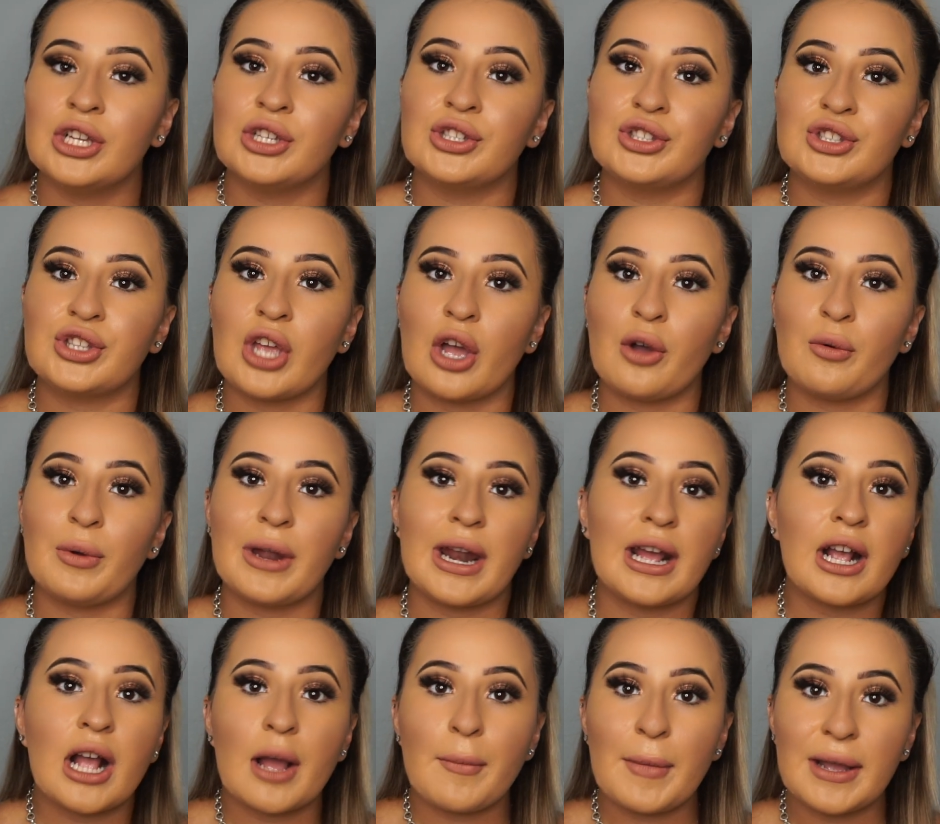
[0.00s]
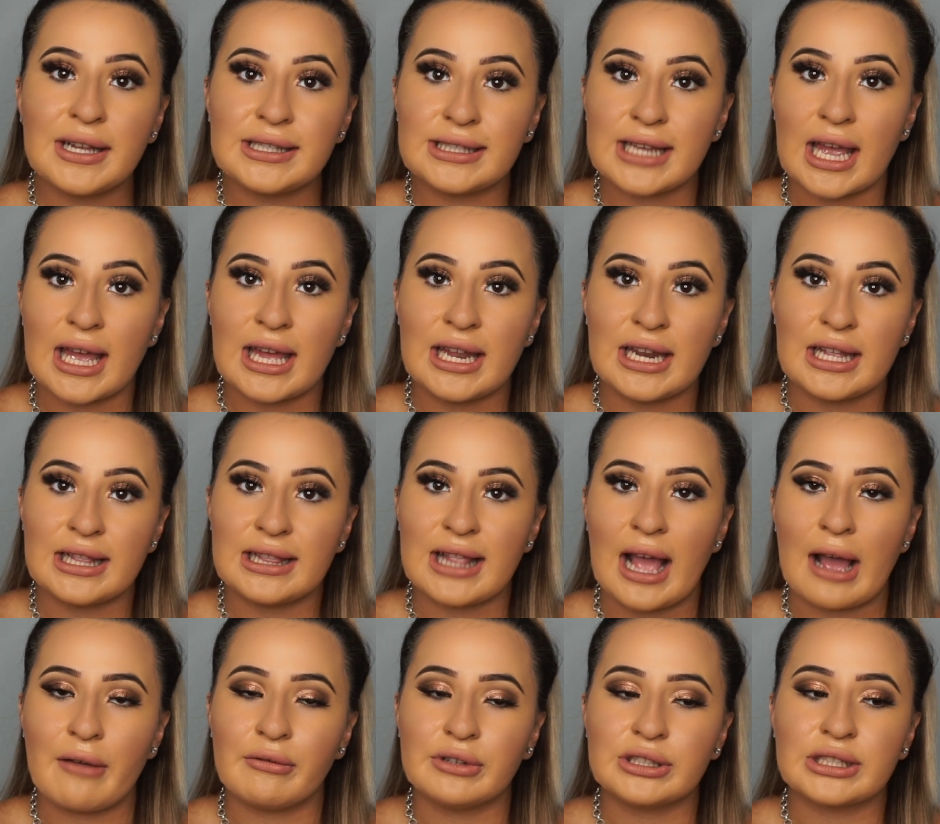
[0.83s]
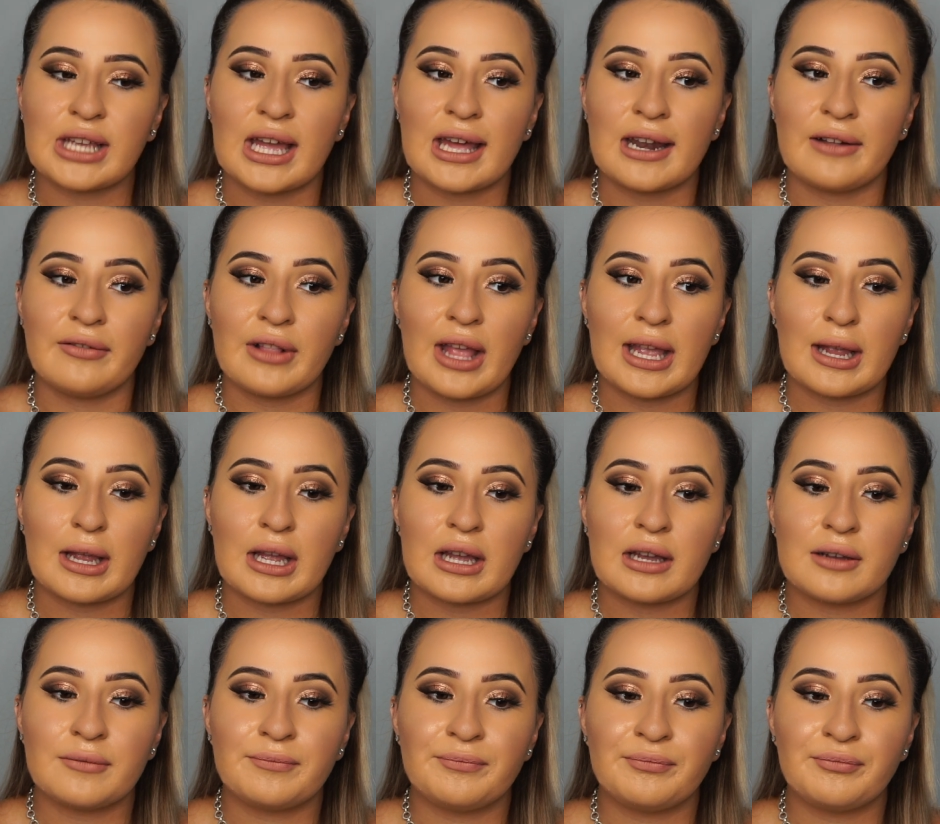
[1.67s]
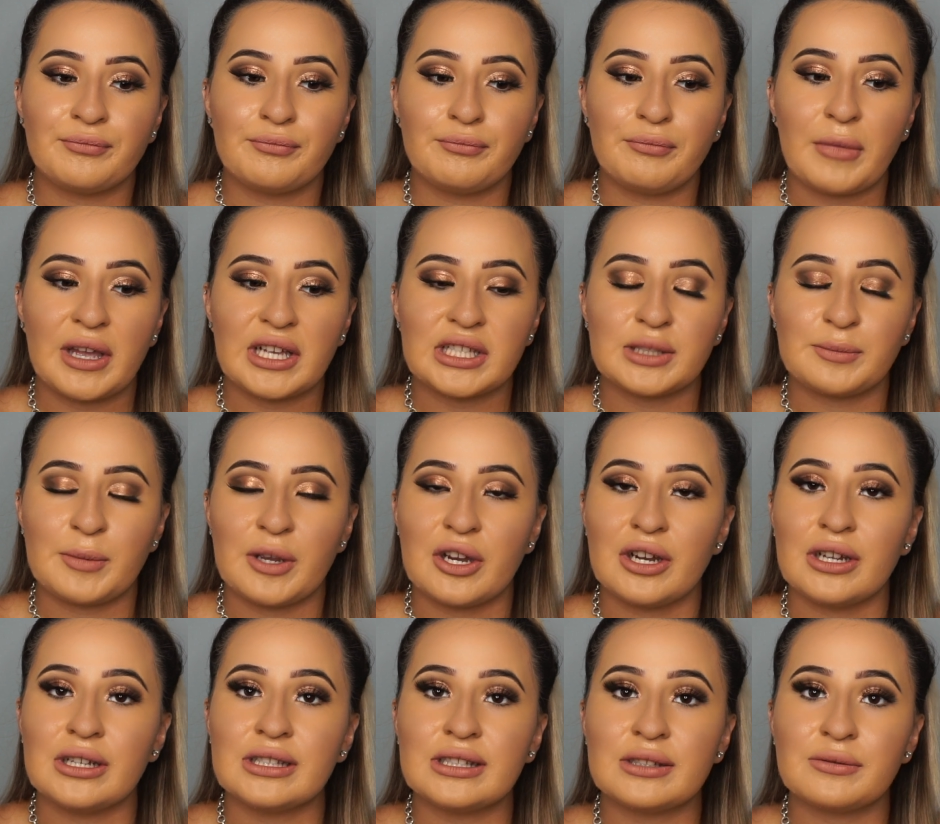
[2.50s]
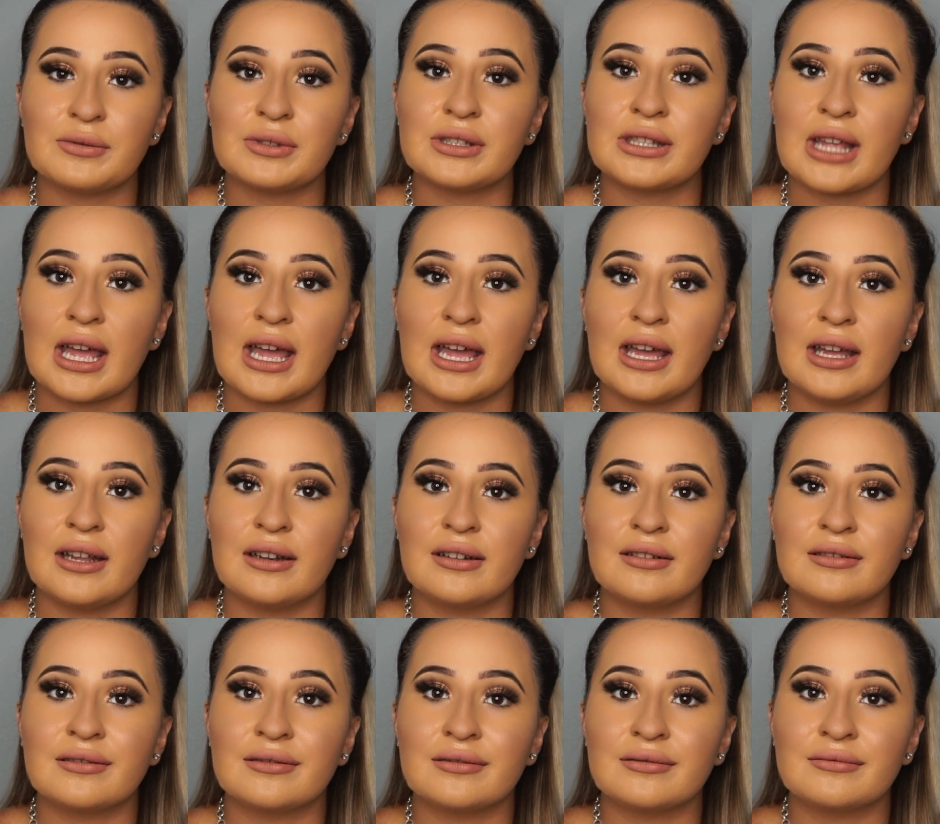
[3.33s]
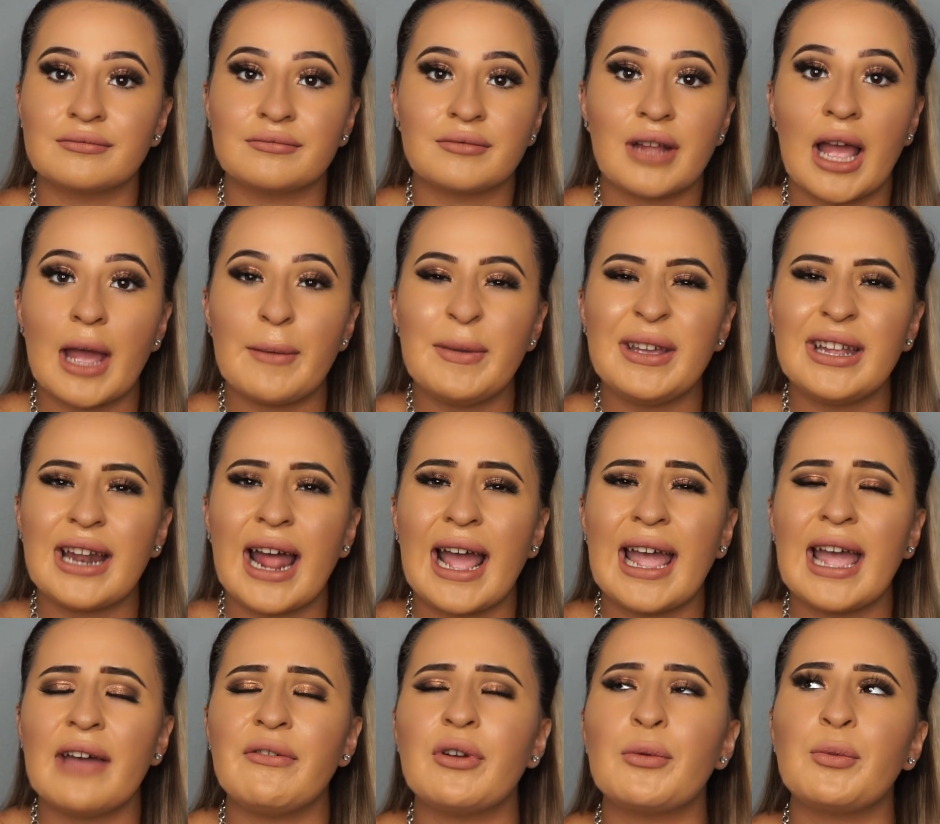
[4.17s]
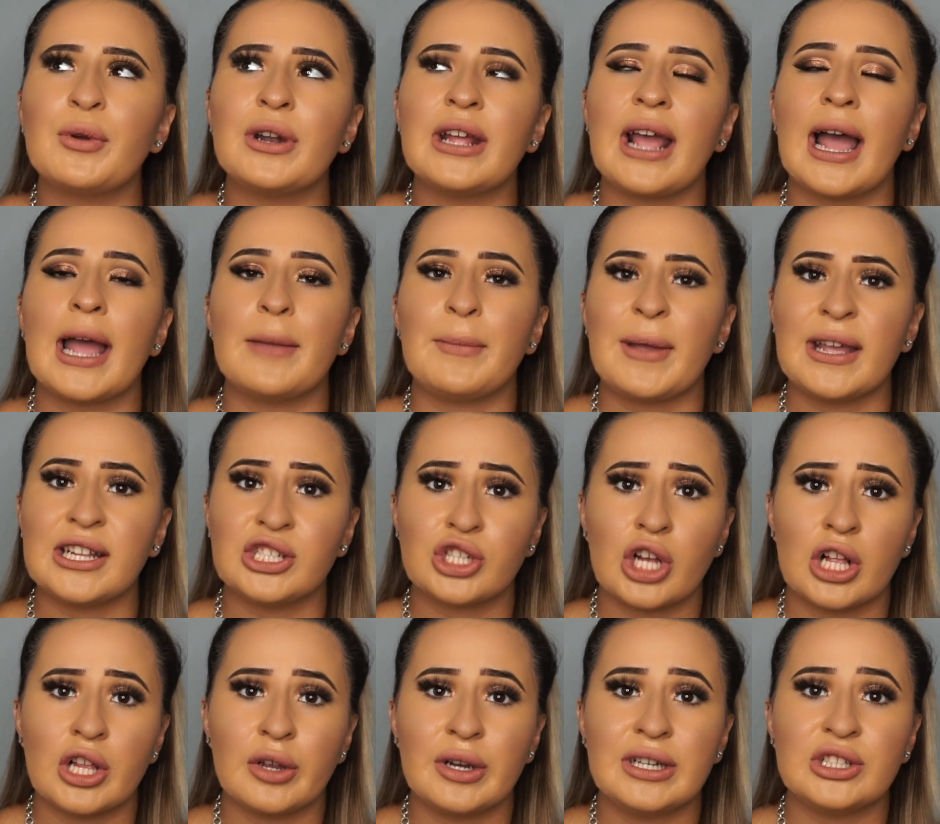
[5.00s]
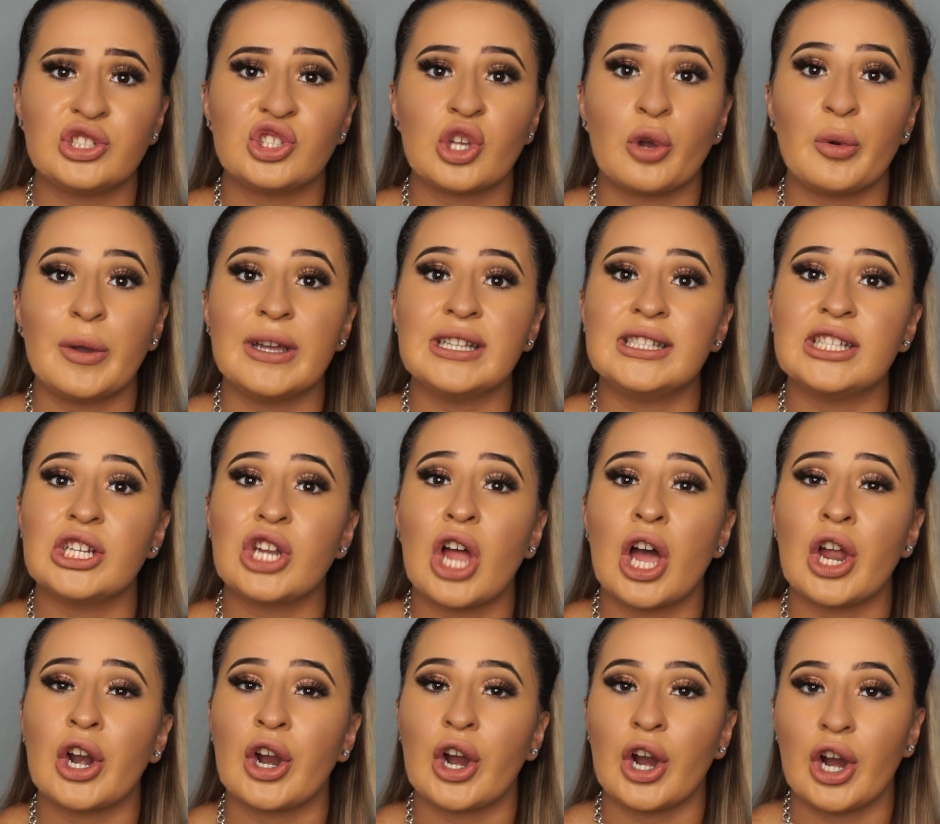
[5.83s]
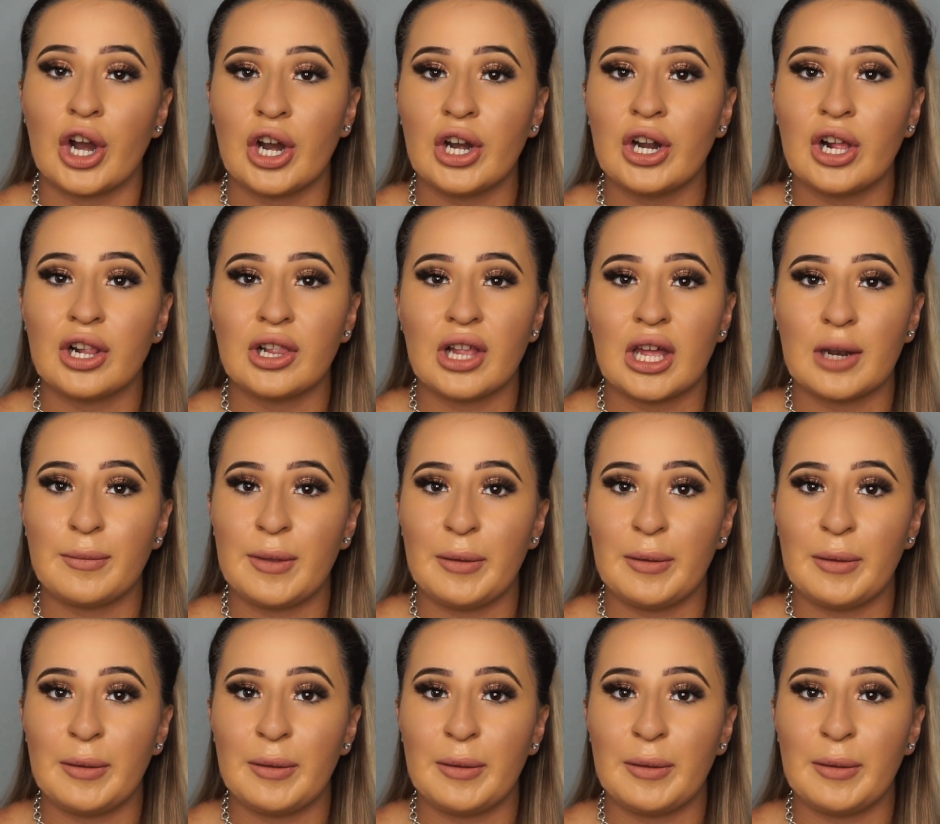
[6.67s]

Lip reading: So when I got mine done, that was kind of like my experience was that, I mean, I have a pretty high pain tolerance, so it did not hurt. A lot